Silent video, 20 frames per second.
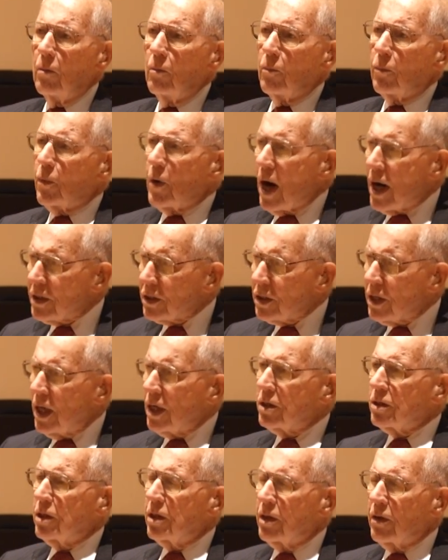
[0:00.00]

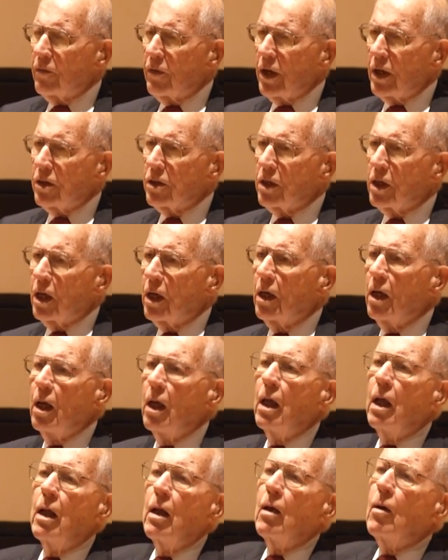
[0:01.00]
processes of education.
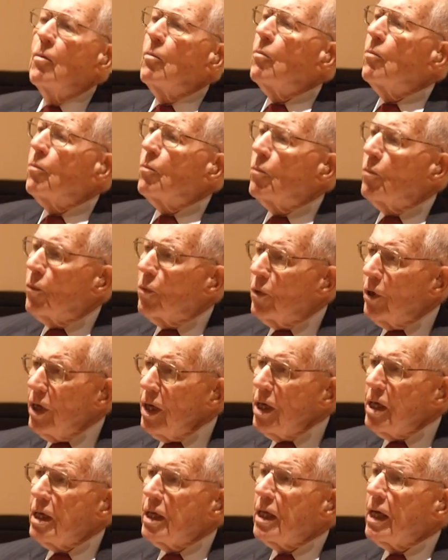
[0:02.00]

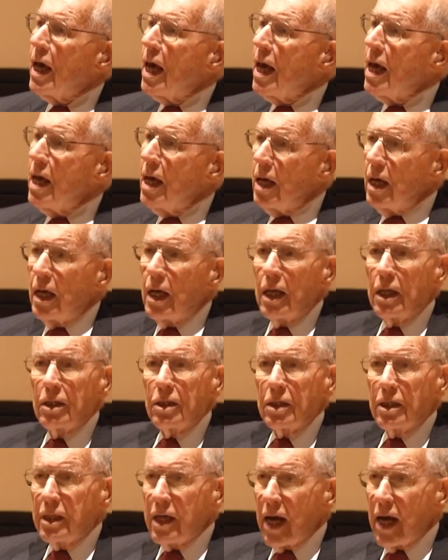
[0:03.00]
Pre-K has